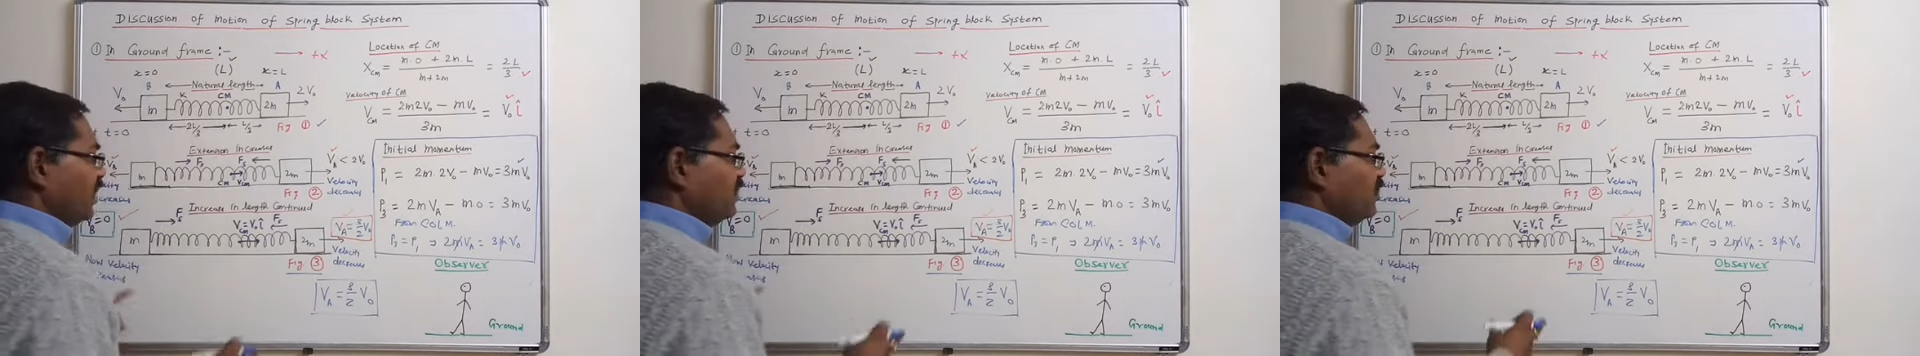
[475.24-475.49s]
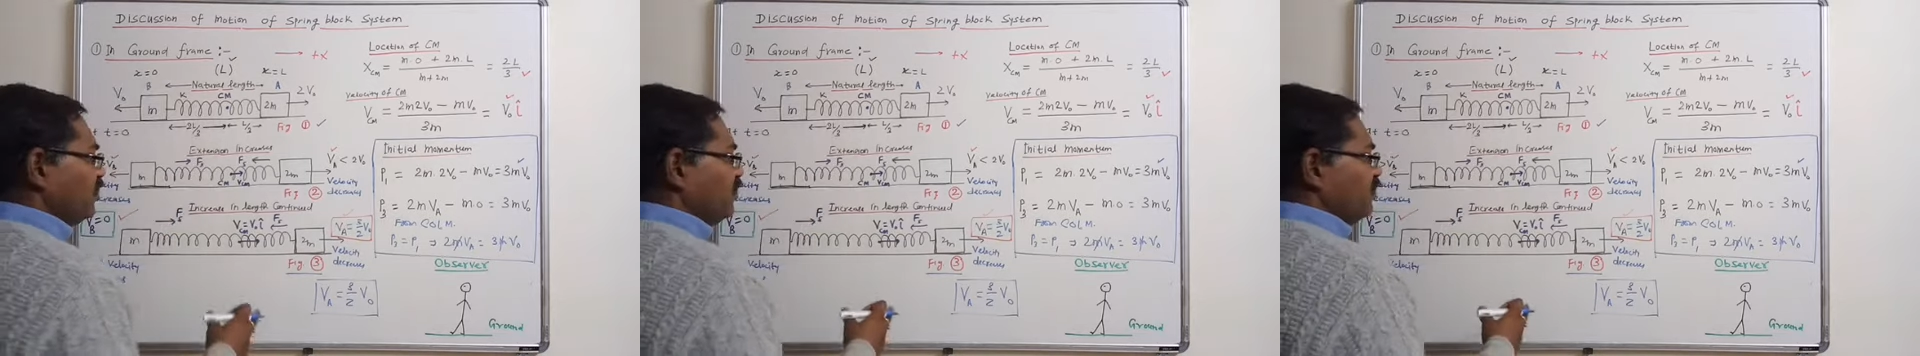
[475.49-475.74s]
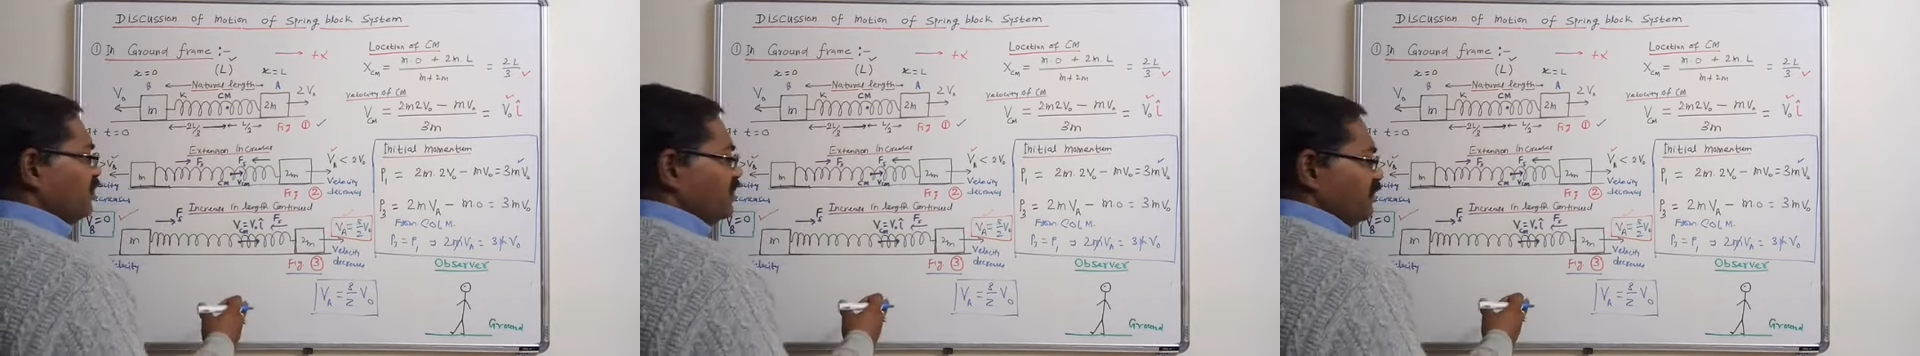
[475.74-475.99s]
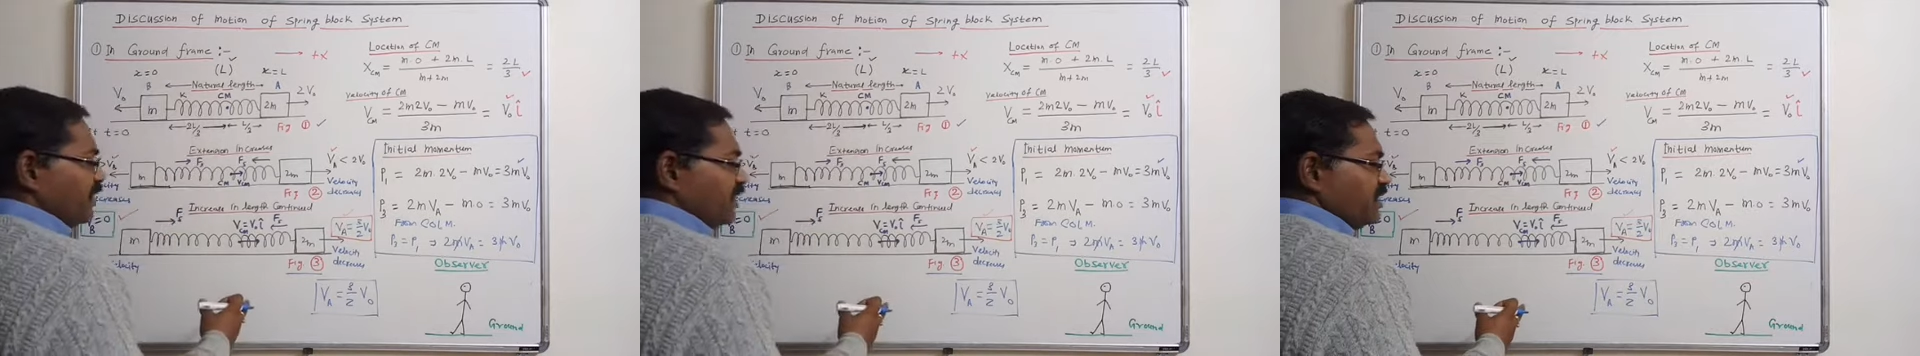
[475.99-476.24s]
length of
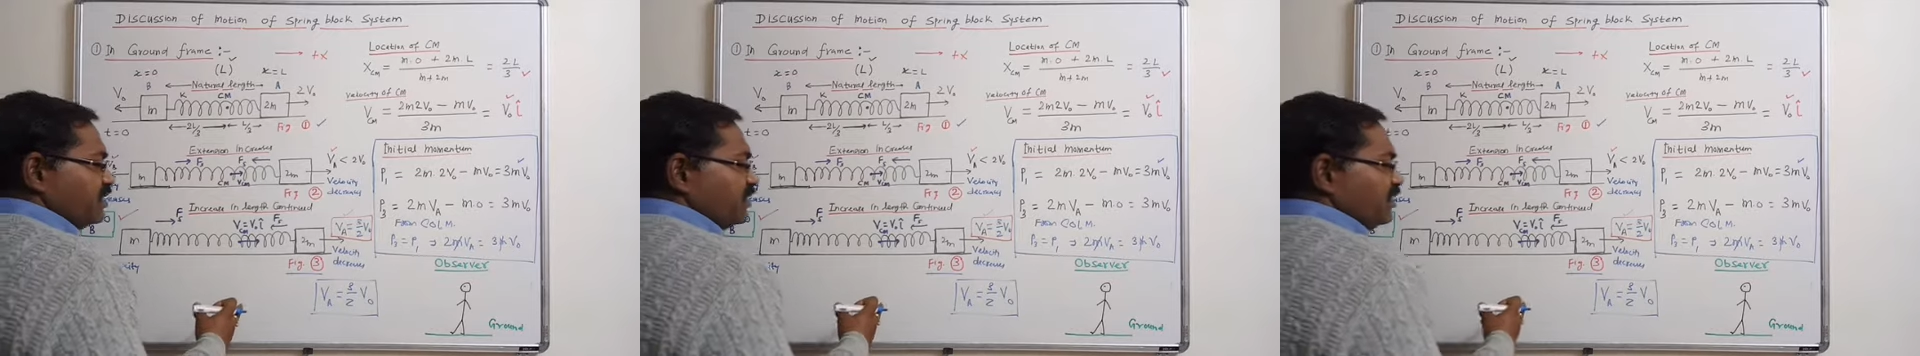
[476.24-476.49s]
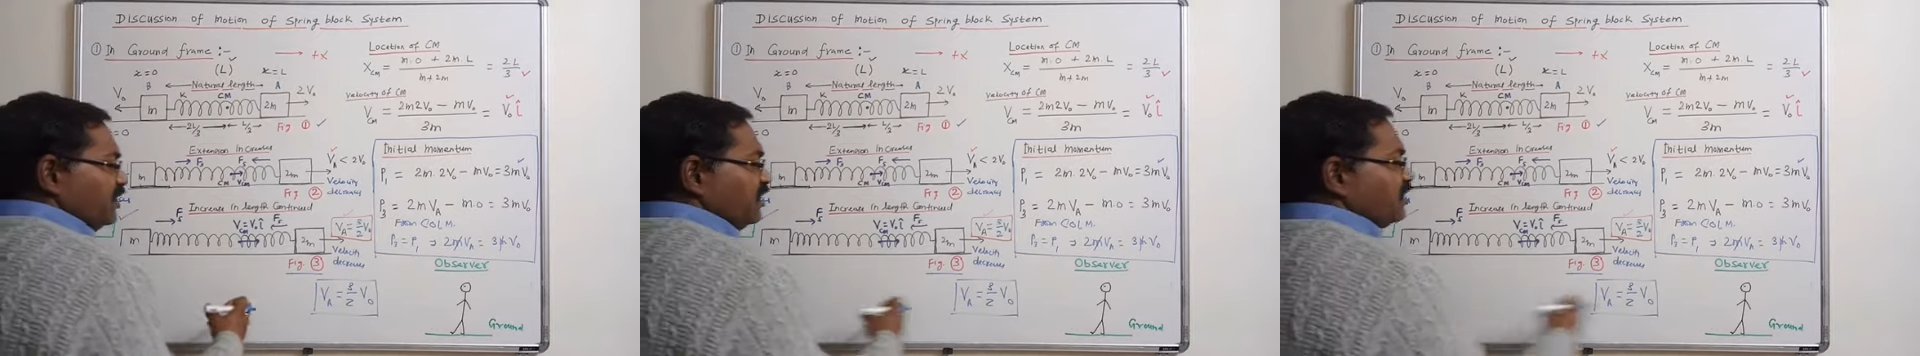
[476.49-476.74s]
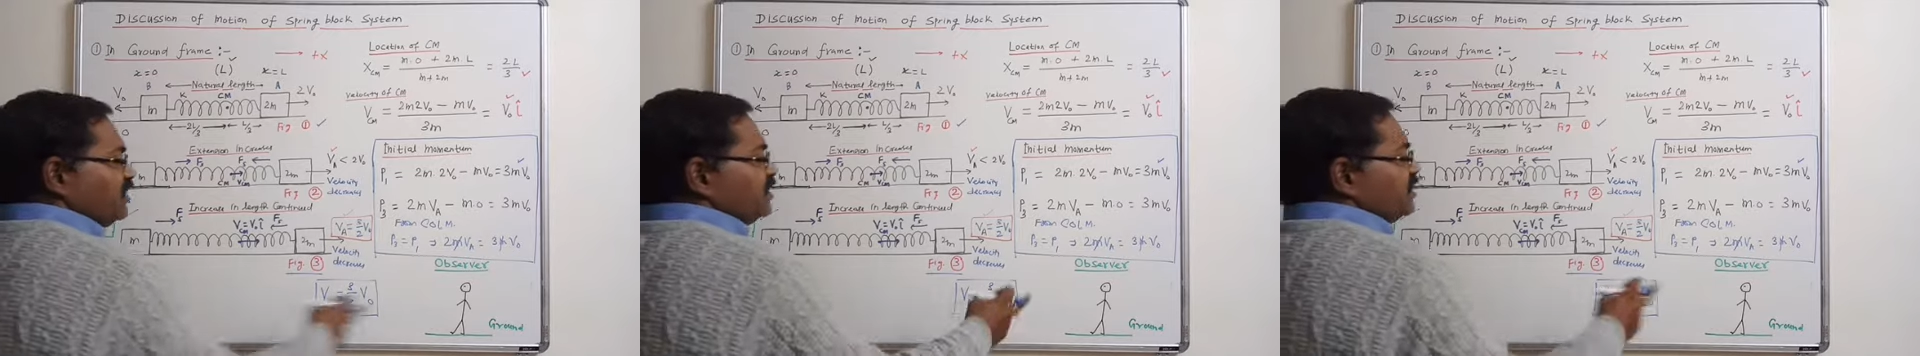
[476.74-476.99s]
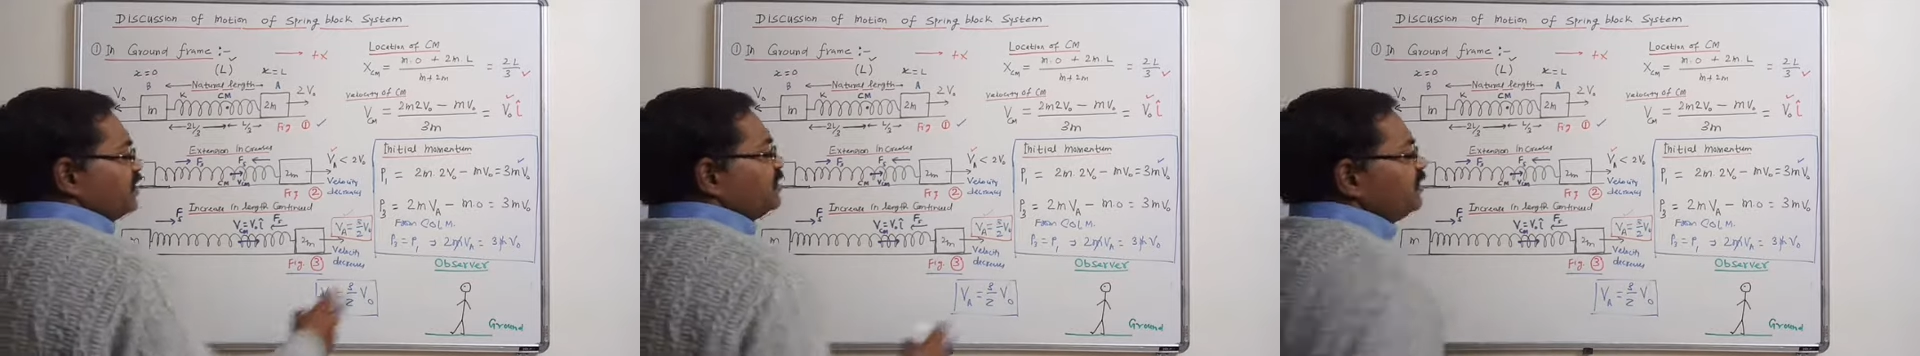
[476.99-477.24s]
spring is
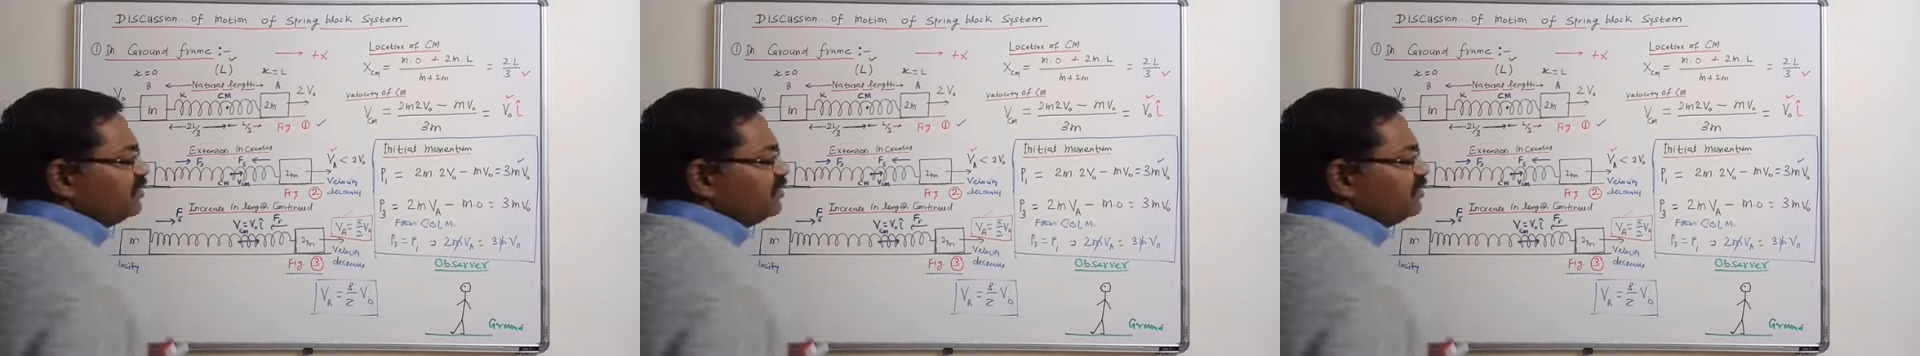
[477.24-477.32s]
increasing.